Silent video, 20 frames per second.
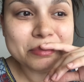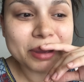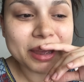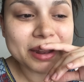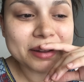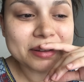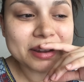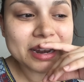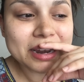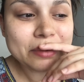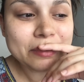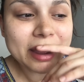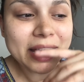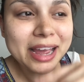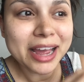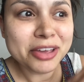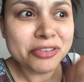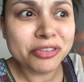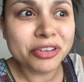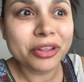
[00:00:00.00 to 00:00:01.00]
But
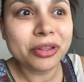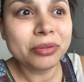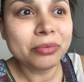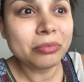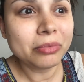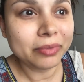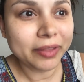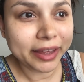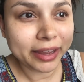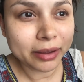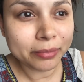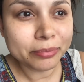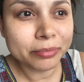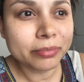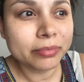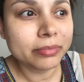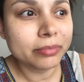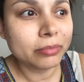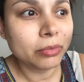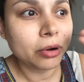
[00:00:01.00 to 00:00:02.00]
anyway, I feel like
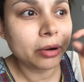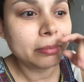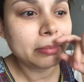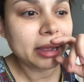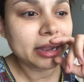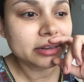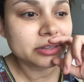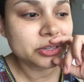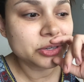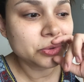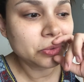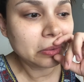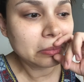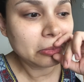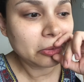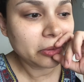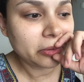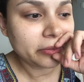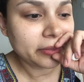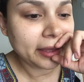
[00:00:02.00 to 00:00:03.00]
I'm more back to
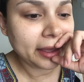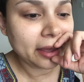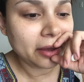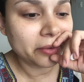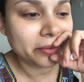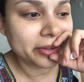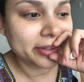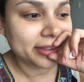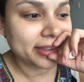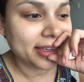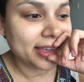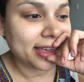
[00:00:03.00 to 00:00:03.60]
normal now.